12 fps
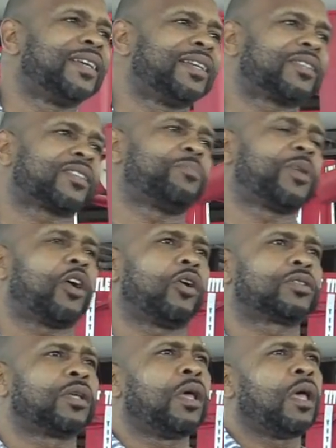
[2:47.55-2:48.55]

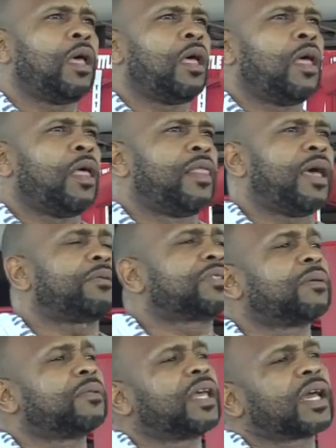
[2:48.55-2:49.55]
Because that was
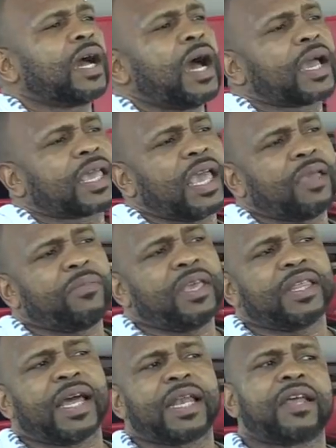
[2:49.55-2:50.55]
something that God gave
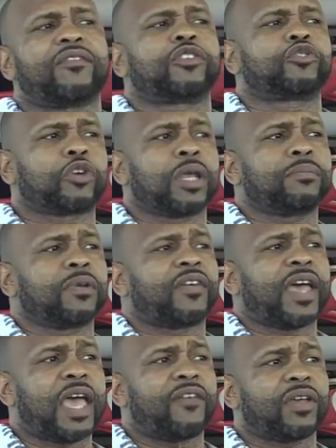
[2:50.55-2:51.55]
me that I never dreamed of
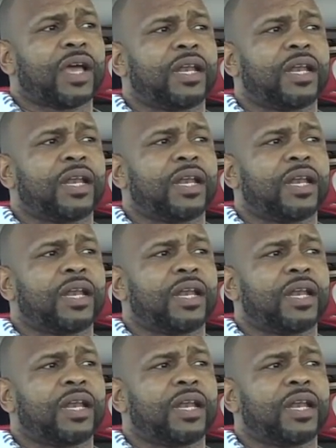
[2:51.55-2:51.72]
having.